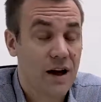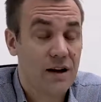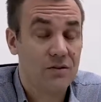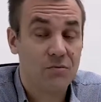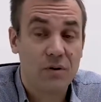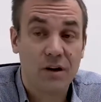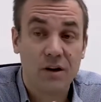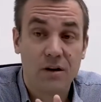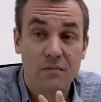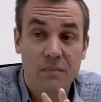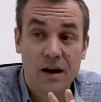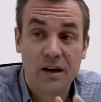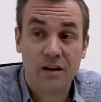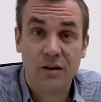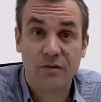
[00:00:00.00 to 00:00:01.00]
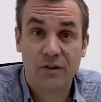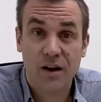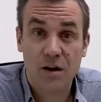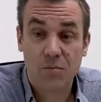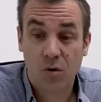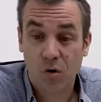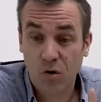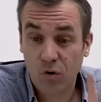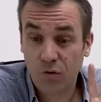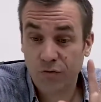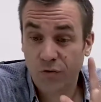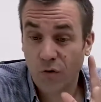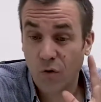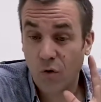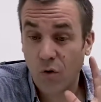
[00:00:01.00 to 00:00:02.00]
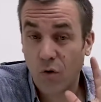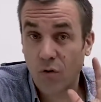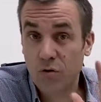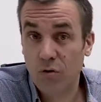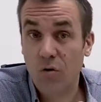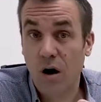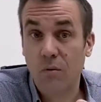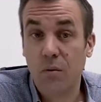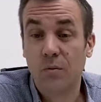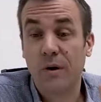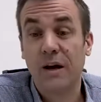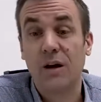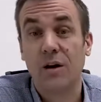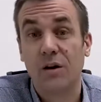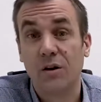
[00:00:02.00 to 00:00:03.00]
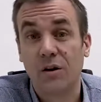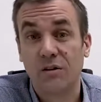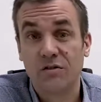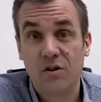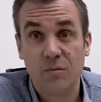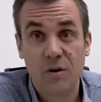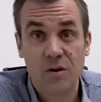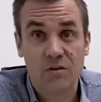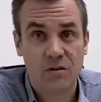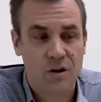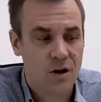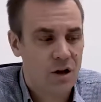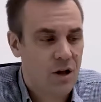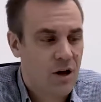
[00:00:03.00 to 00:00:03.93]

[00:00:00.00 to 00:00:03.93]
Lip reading: and we're going to make it available for you, our regular customers.